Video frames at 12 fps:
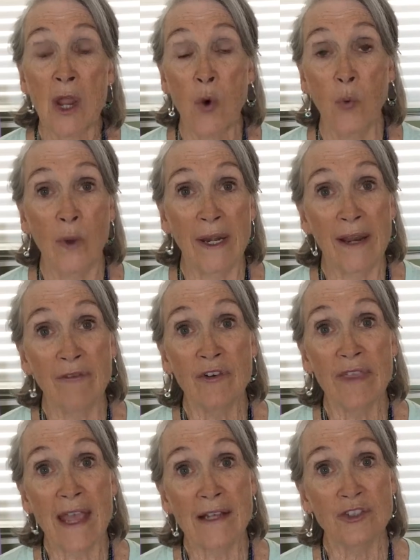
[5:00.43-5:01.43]
Whatever
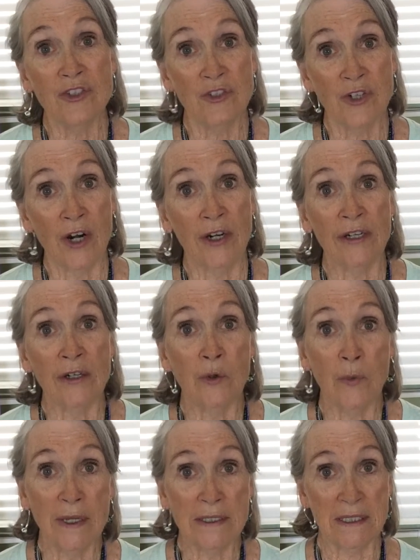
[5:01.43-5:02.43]
that scenario
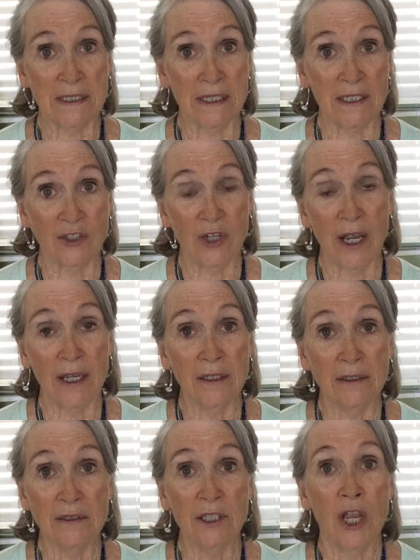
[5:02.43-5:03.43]
was as a
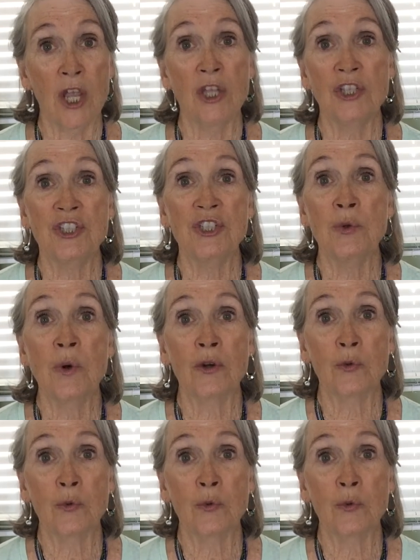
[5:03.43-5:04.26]
child, you are